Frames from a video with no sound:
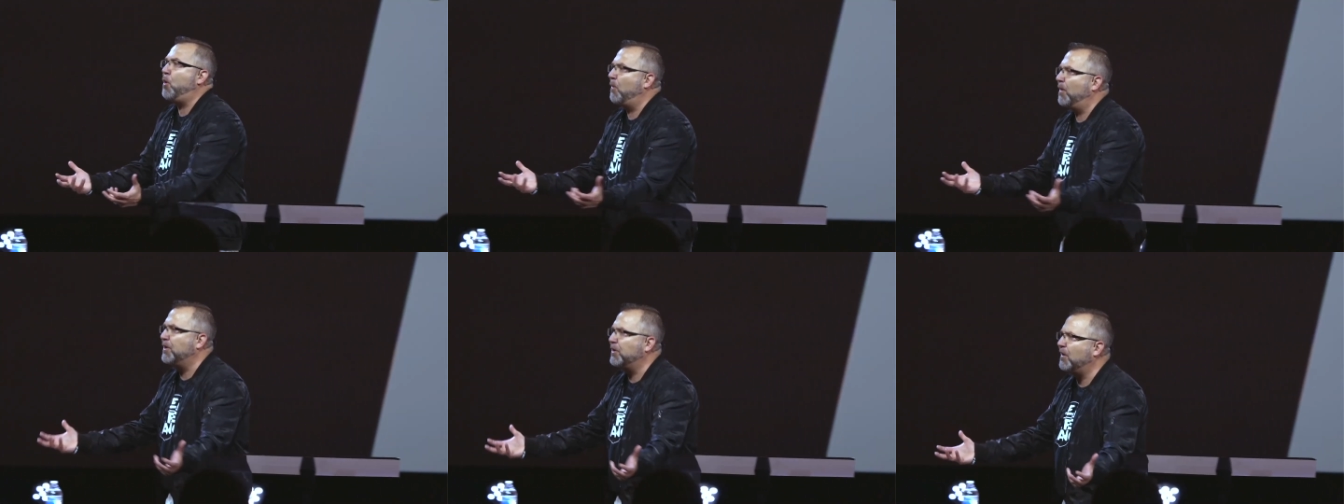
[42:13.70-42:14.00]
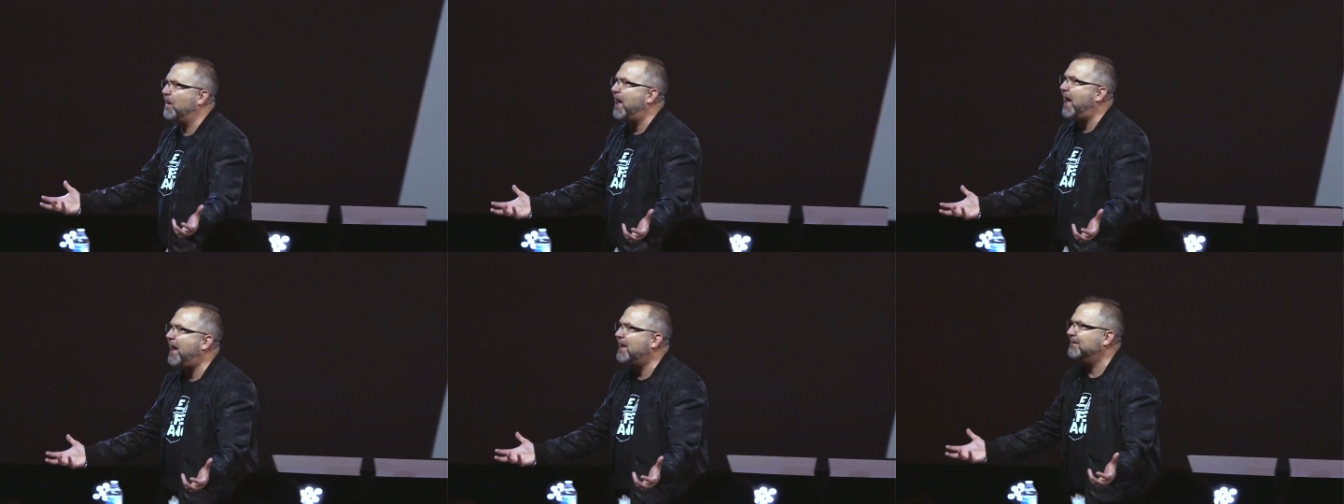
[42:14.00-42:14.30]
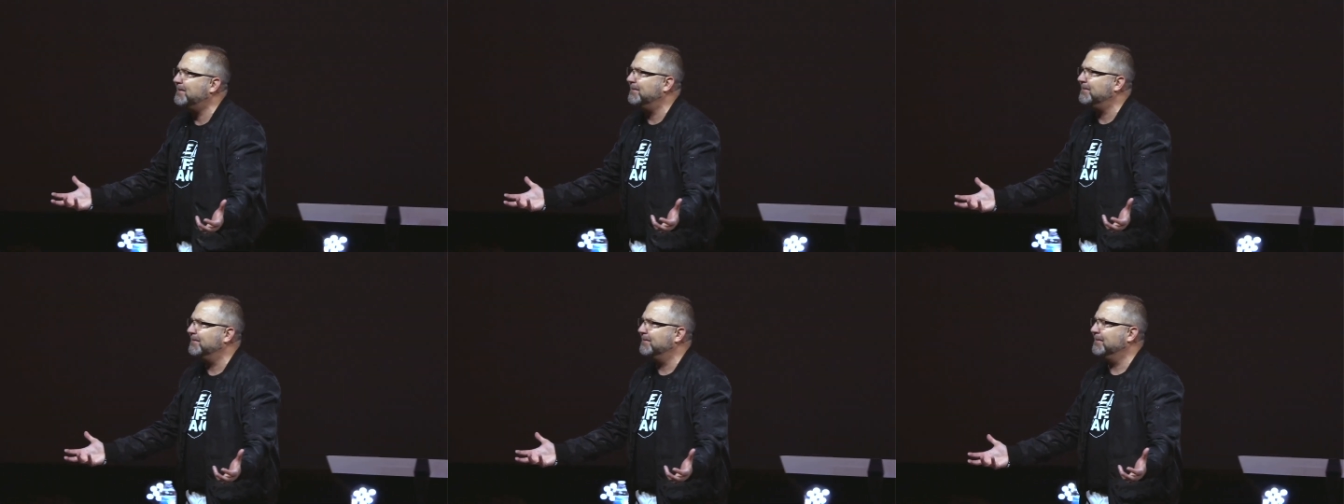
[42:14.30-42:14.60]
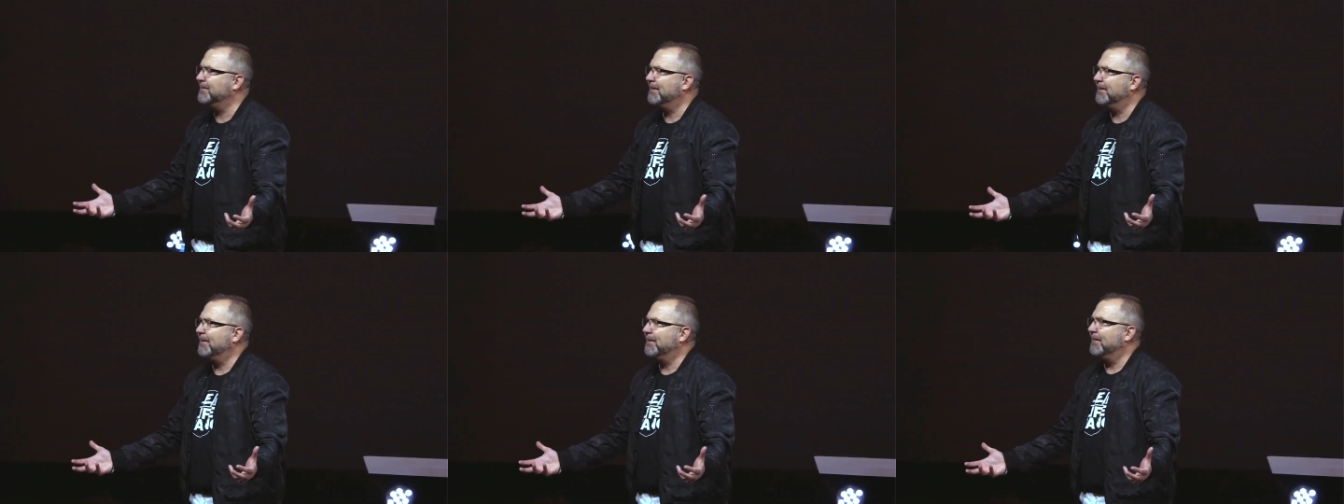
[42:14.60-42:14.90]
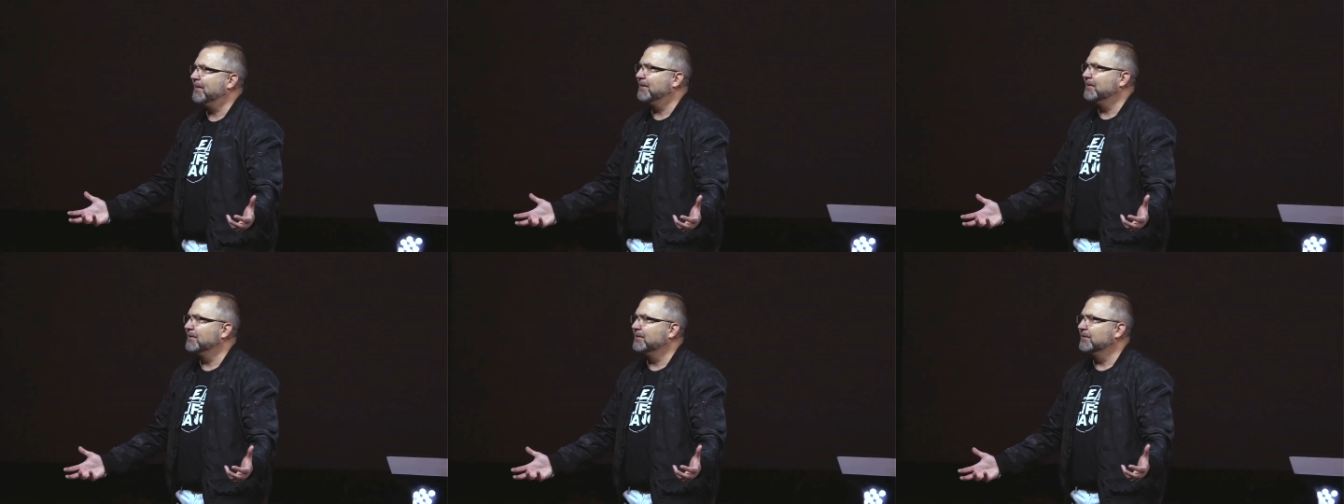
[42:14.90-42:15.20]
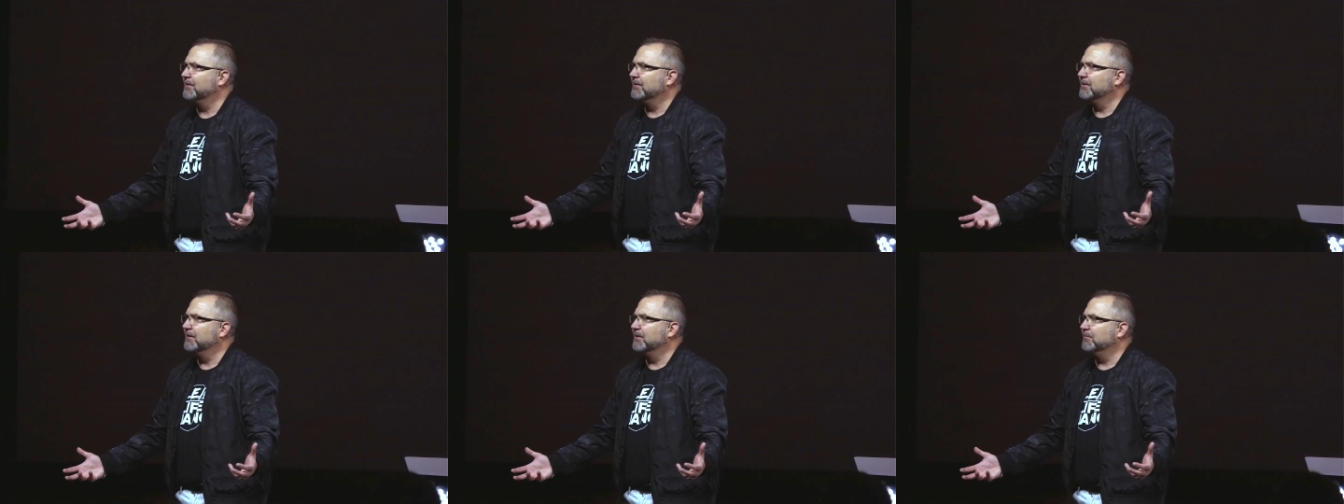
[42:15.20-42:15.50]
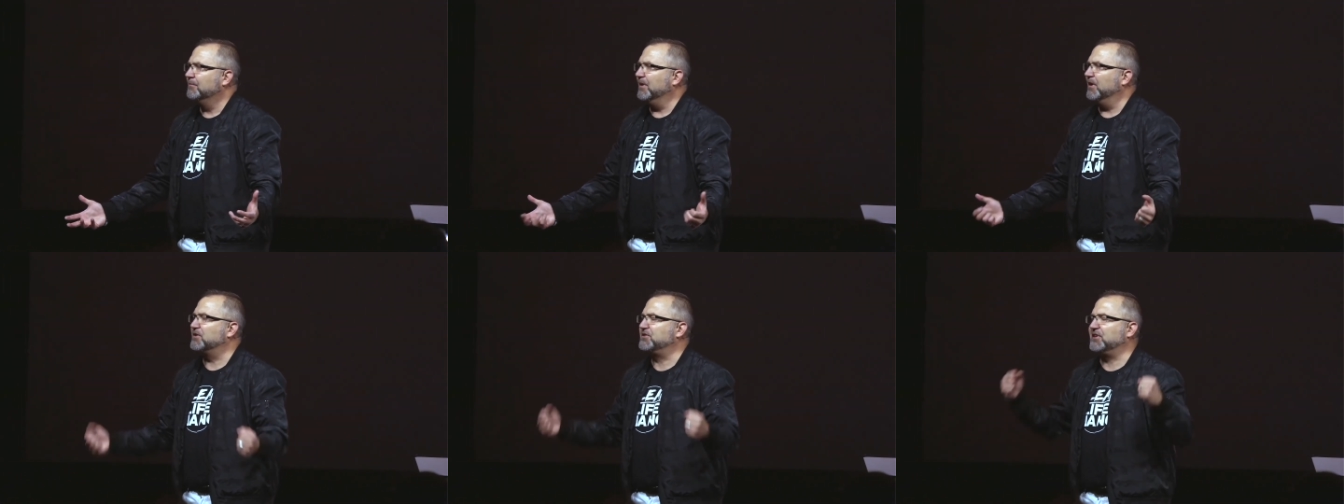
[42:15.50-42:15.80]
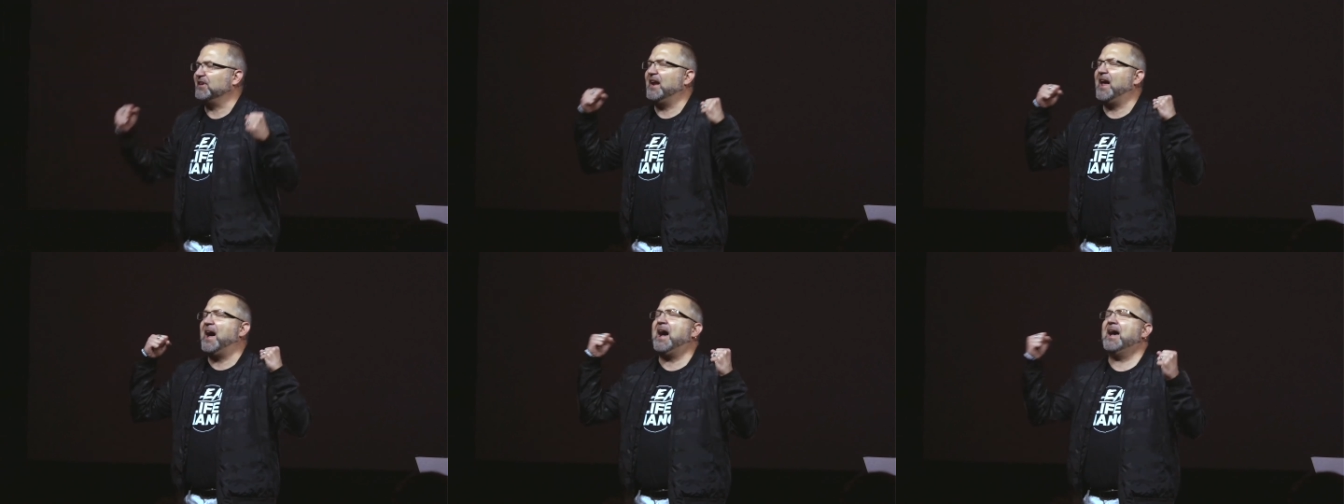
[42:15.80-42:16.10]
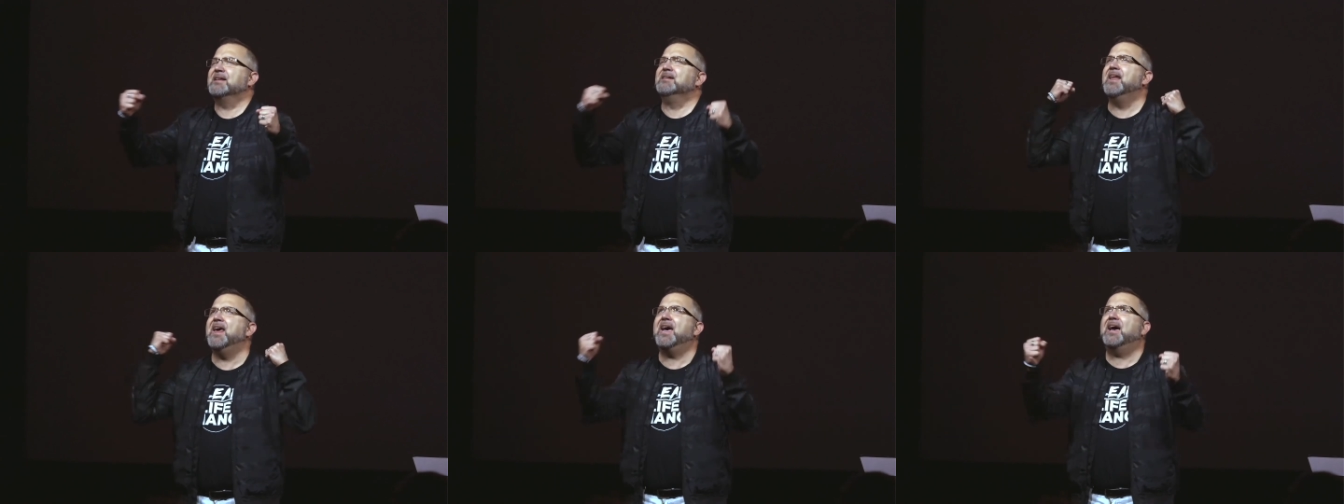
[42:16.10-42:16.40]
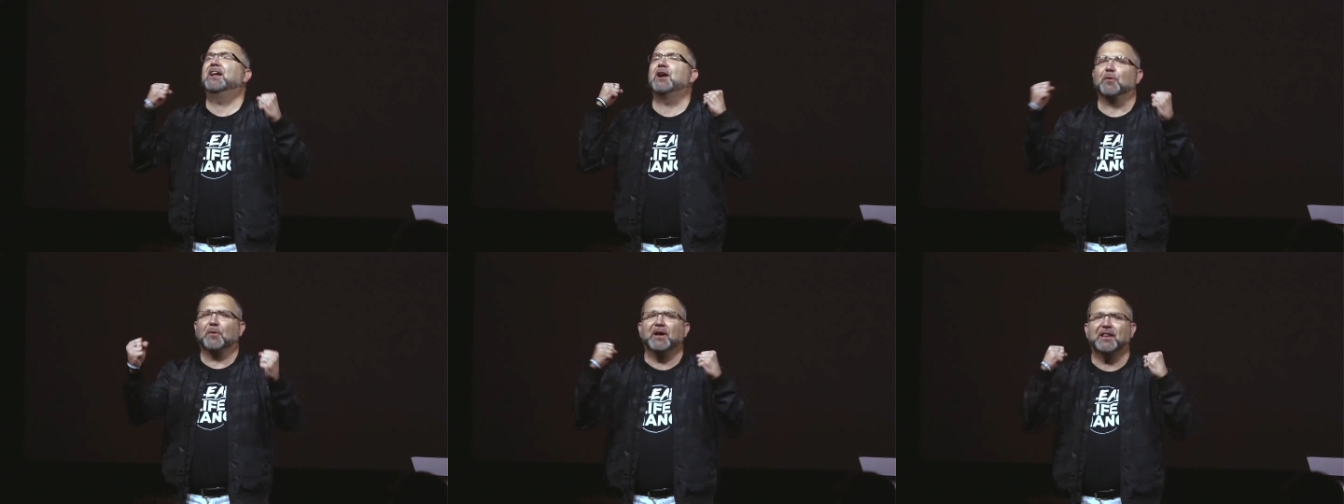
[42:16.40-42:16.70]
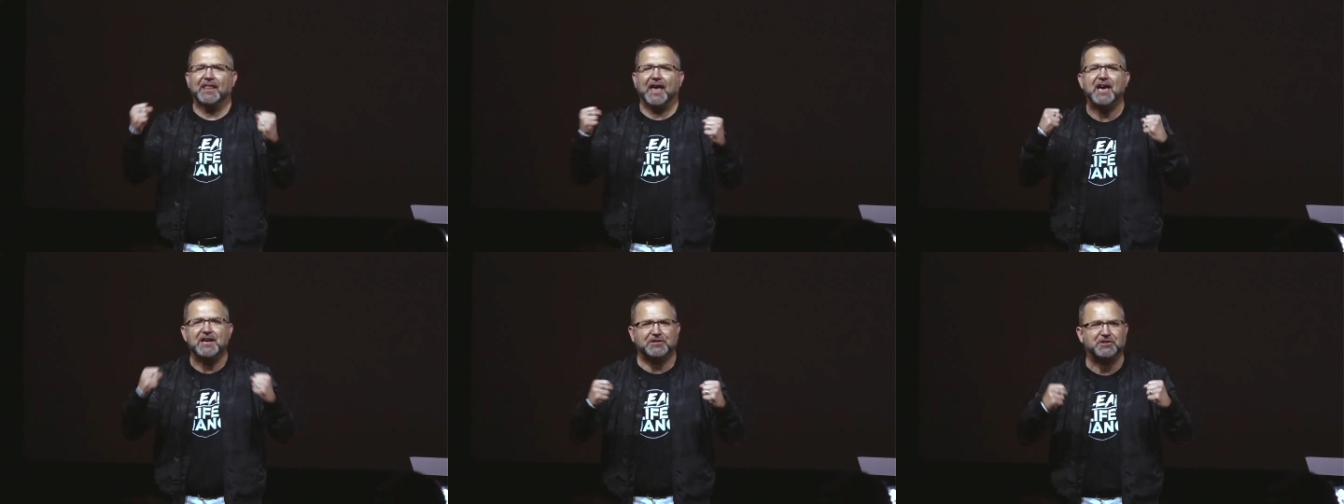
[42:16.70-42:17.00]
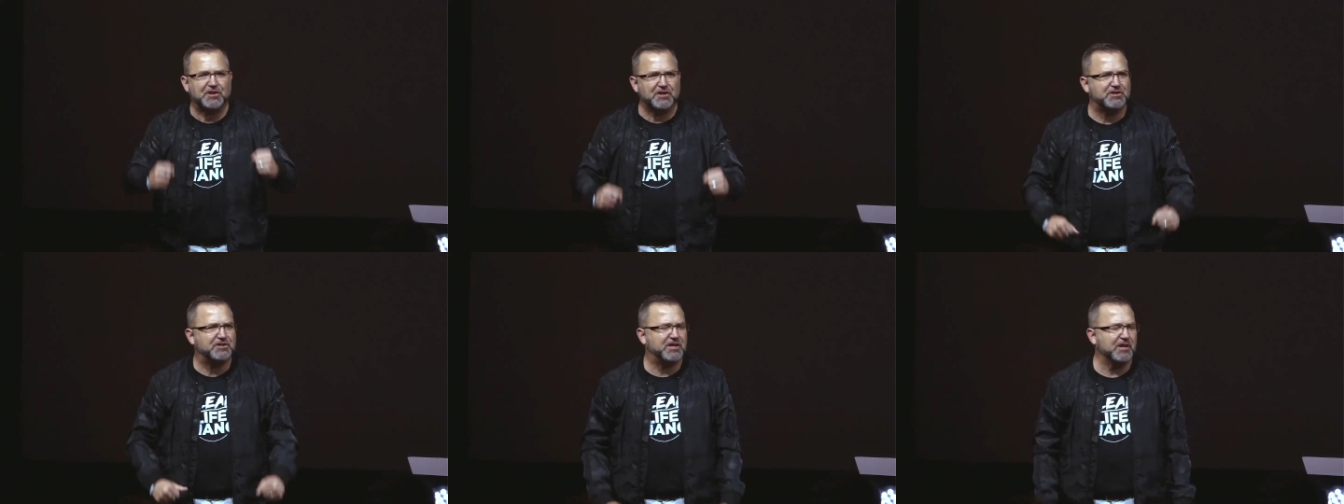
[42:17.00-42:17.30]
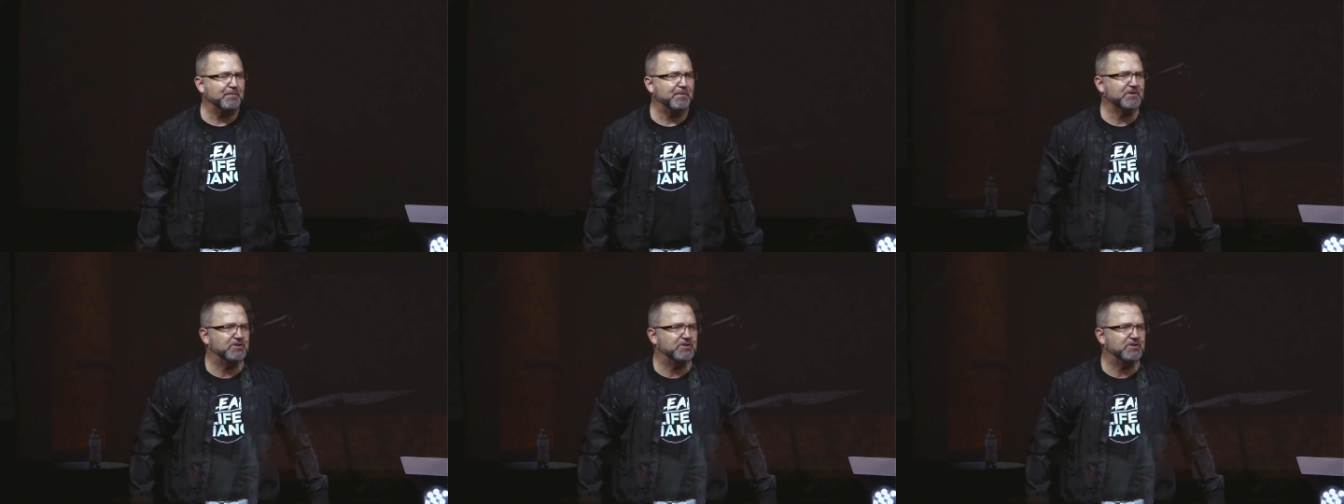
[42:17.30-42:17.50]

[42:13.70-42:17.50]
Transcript: where you're at. But you're saying, I need a relationship with